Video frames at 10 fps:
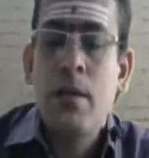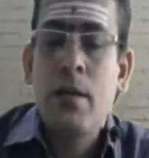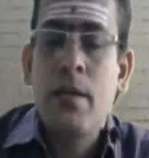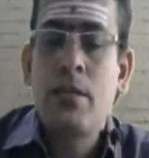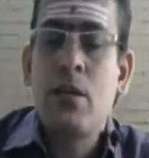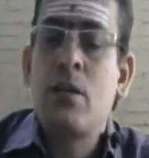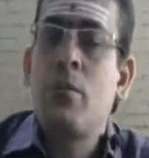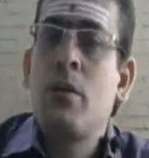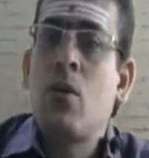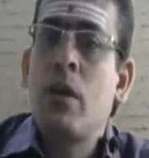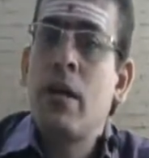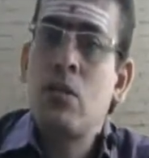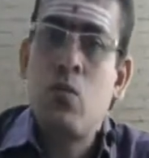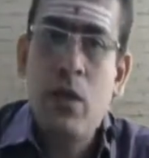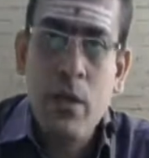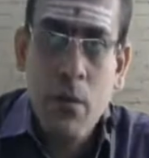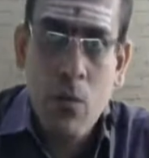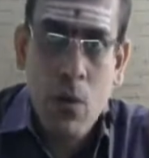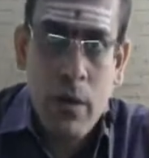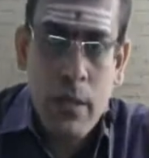is said to be called as variable
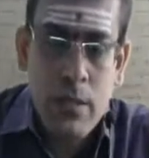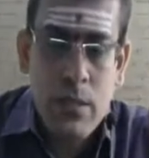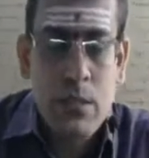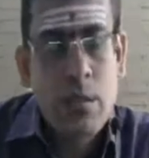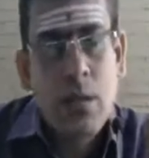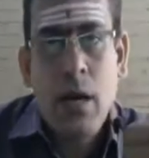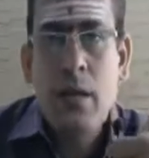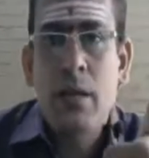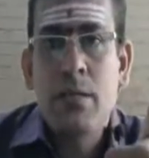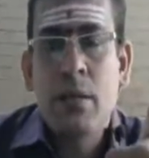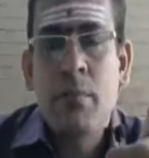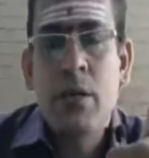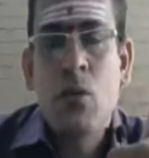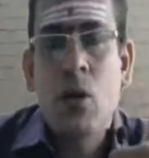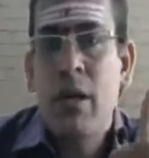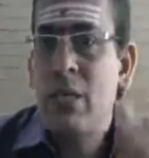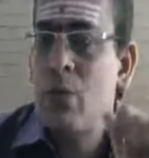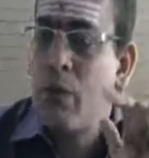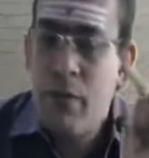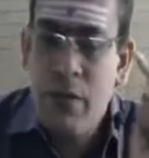overheads, other is something called as
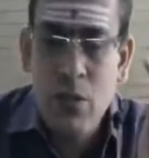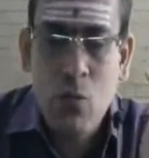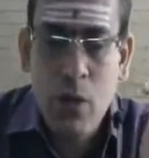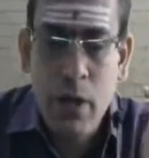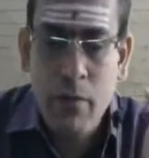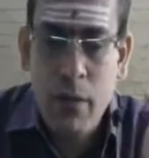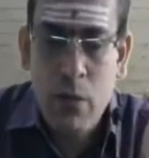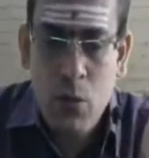the fixed overhead variance.